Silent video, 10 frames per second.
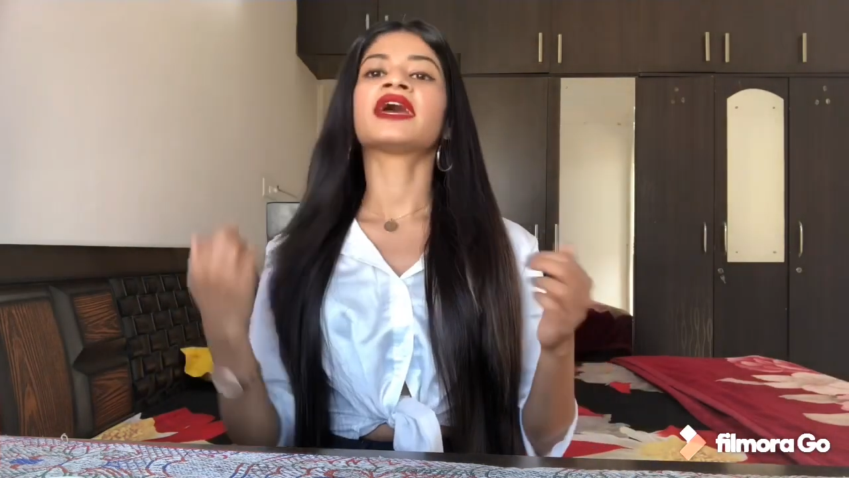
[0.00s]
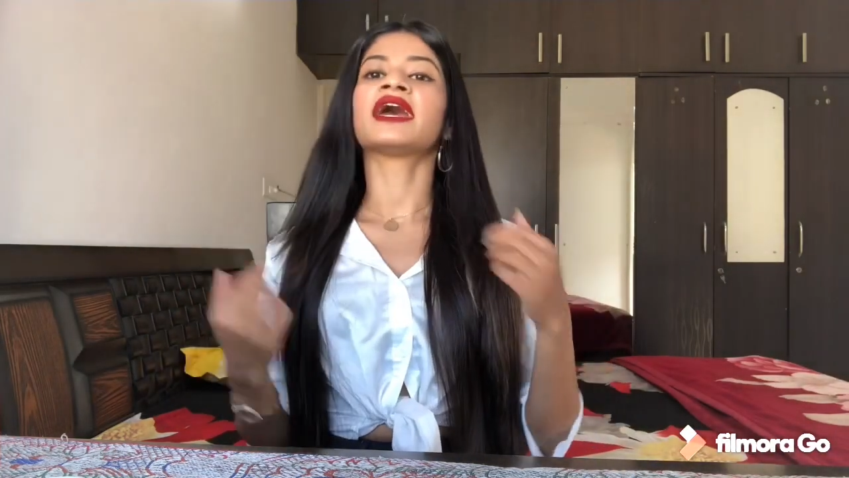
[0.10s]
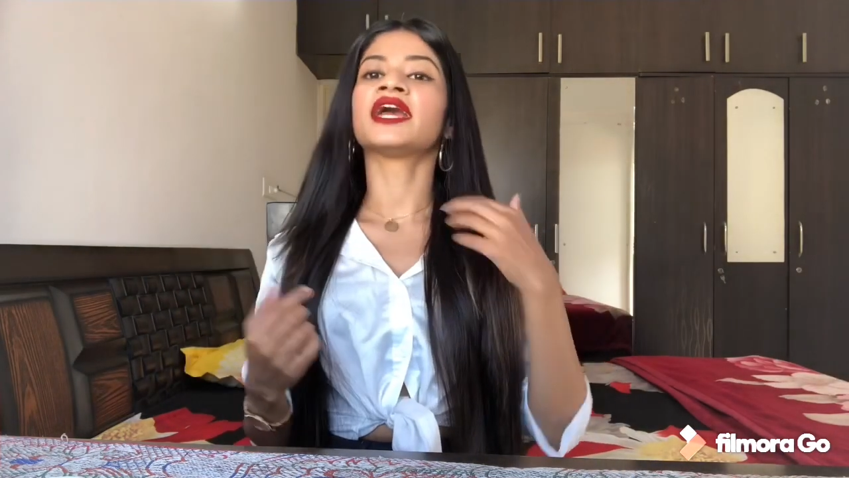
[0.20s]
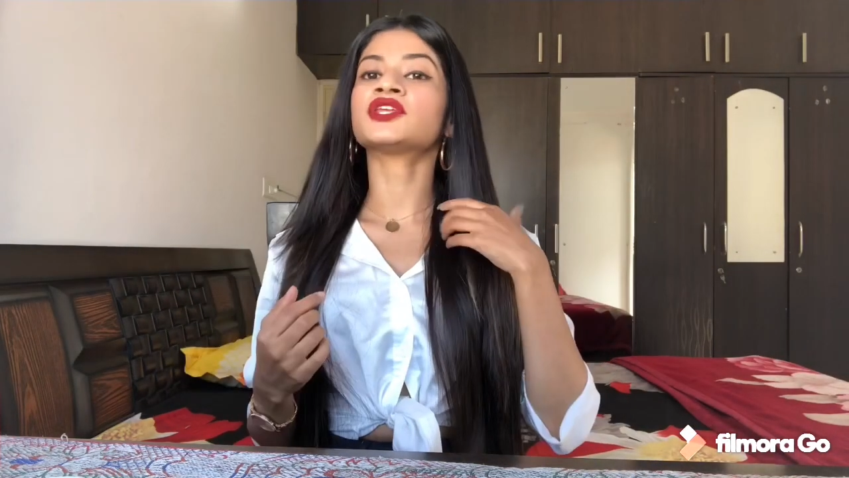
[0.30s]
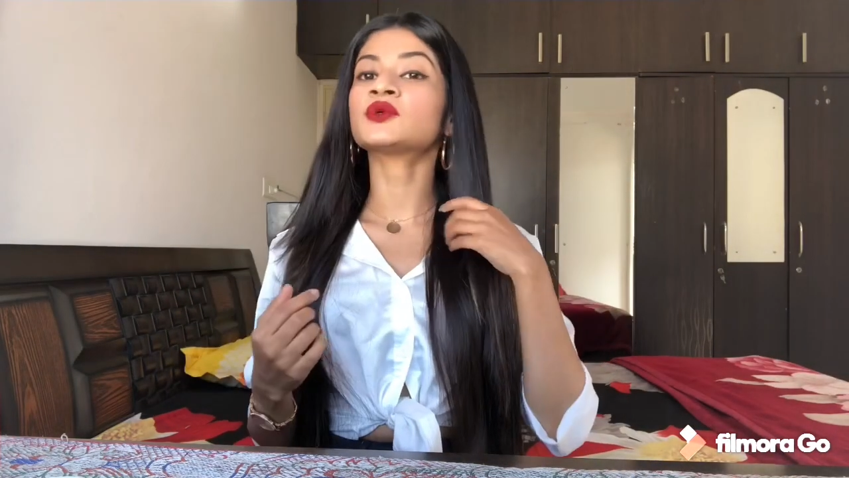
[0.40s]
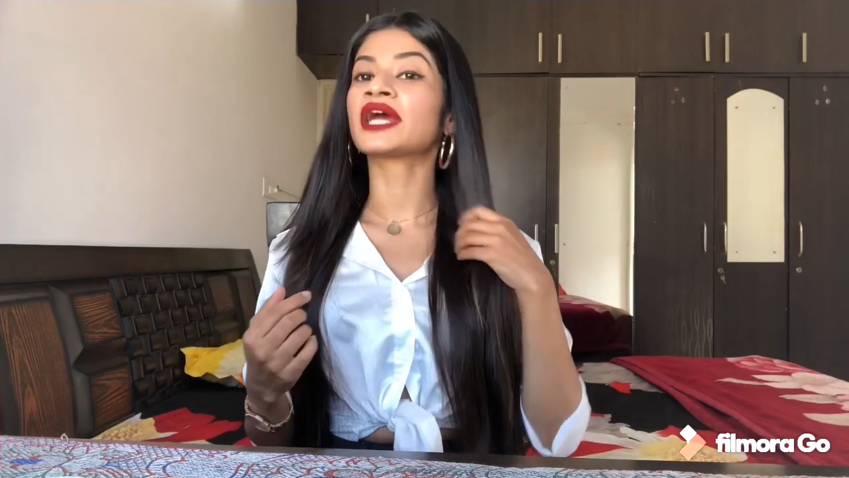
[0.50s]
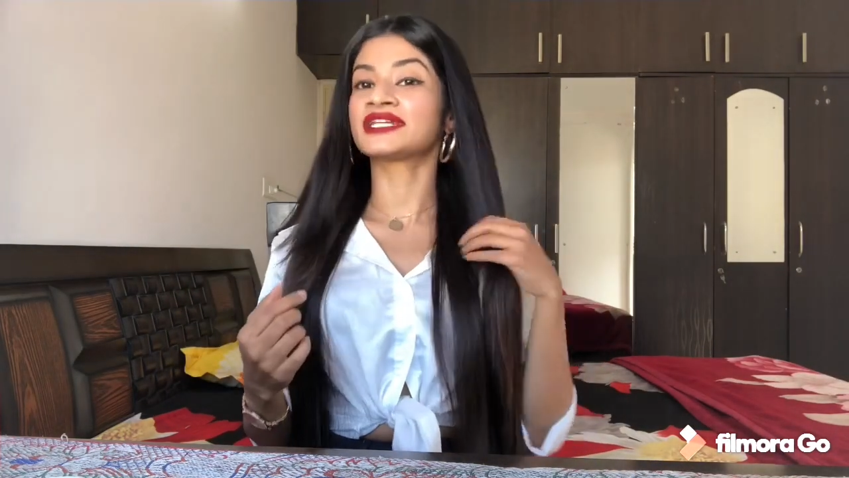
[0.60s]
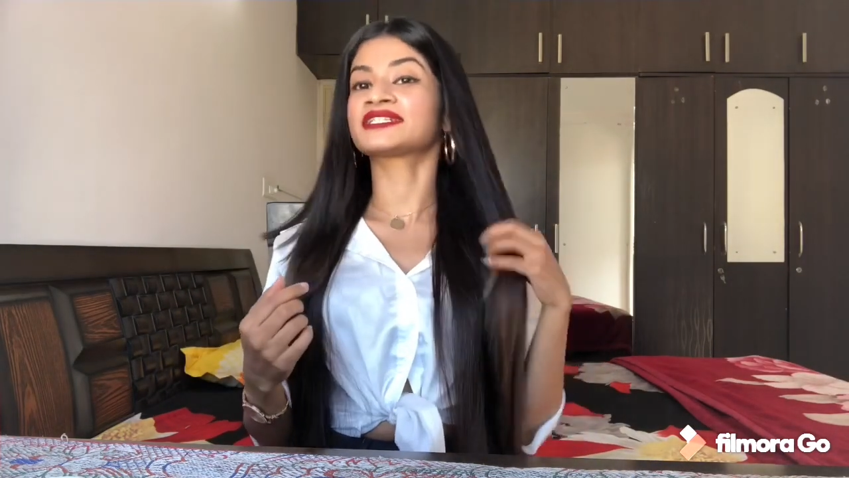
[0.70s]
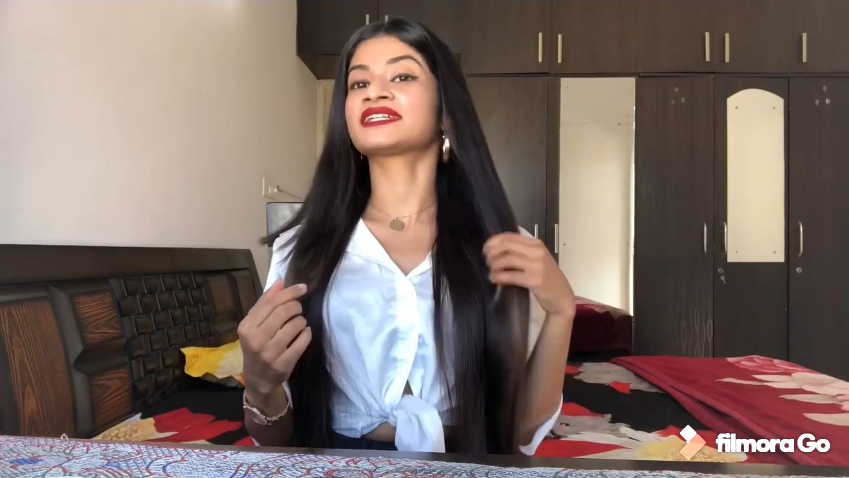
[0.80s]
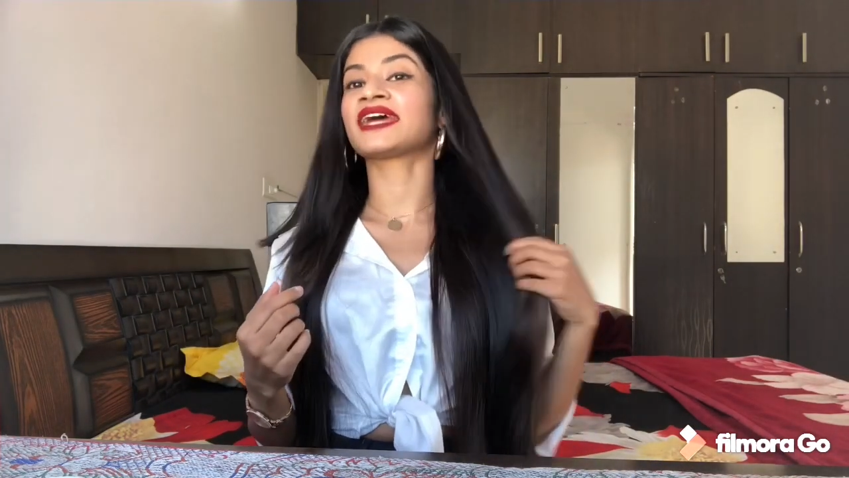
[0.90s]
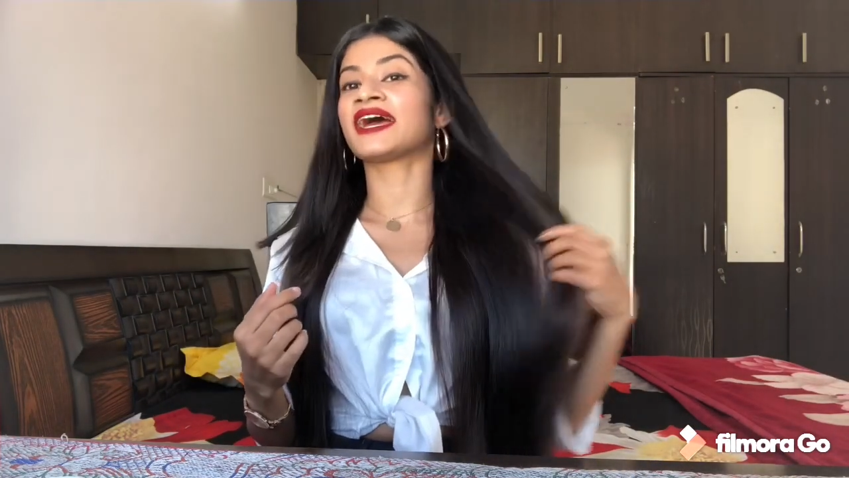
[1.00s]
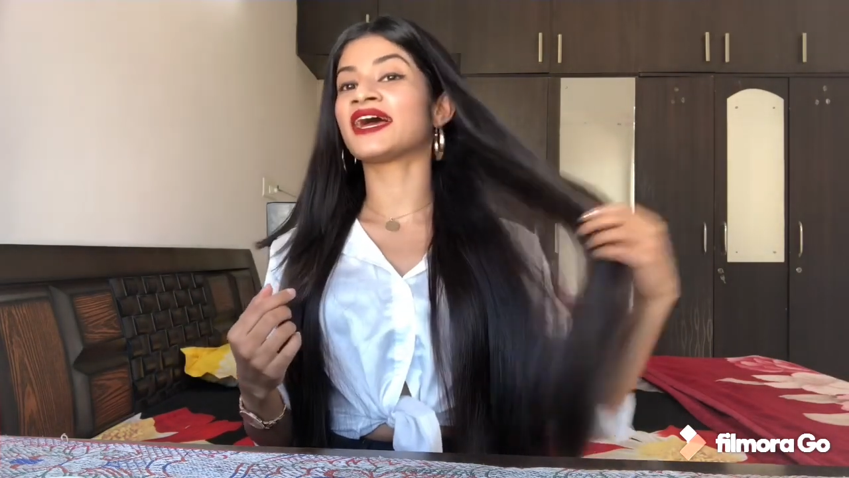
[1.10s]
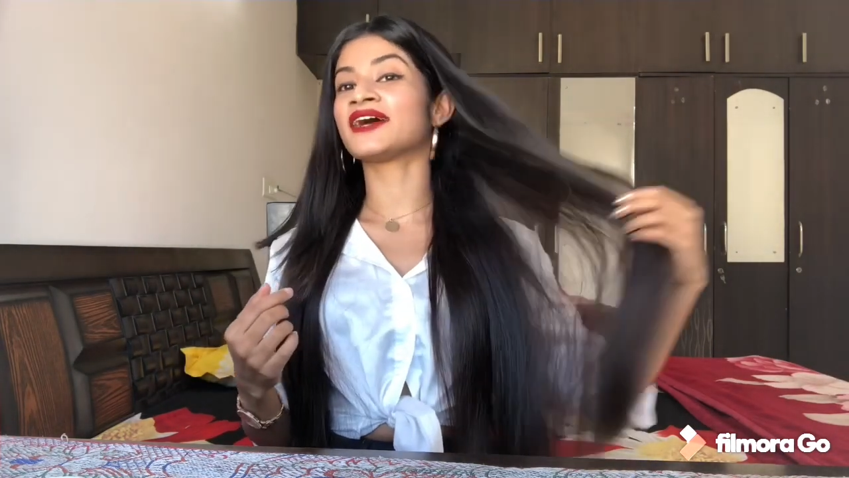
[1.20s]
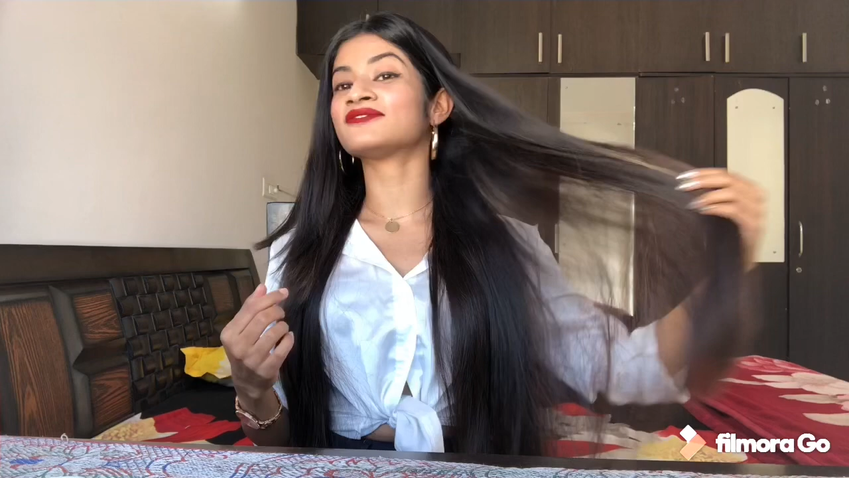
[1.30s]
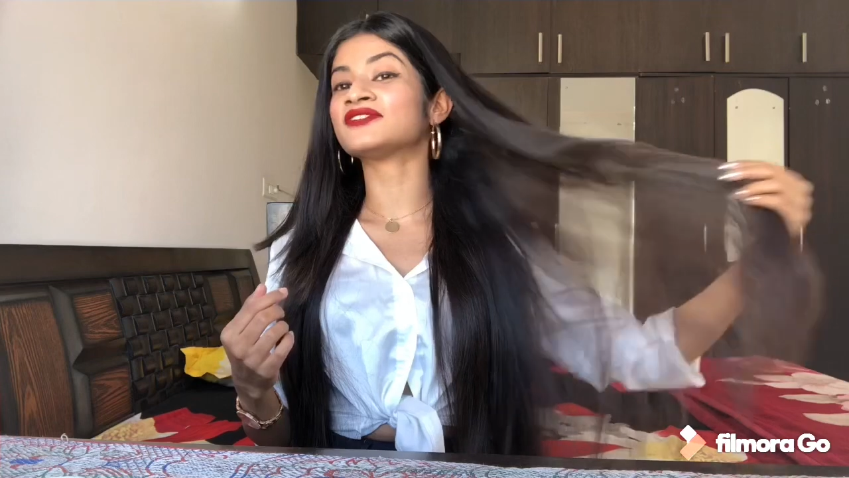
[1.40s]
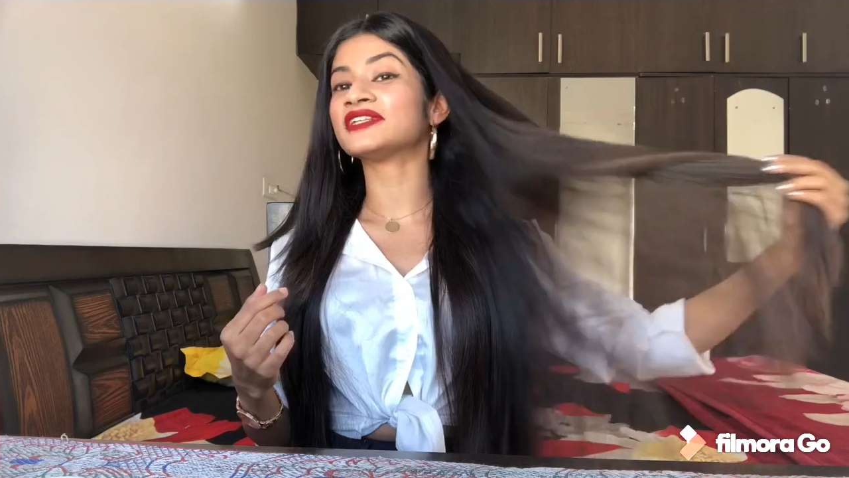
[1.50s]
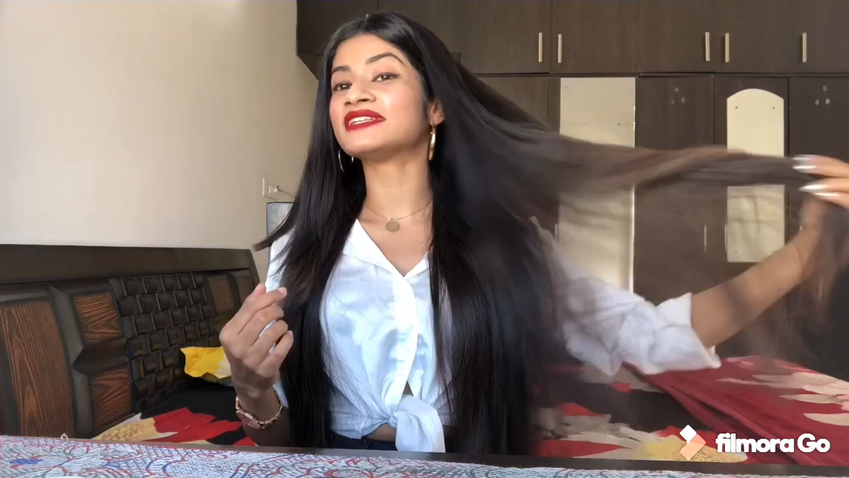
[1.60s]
and you guys can have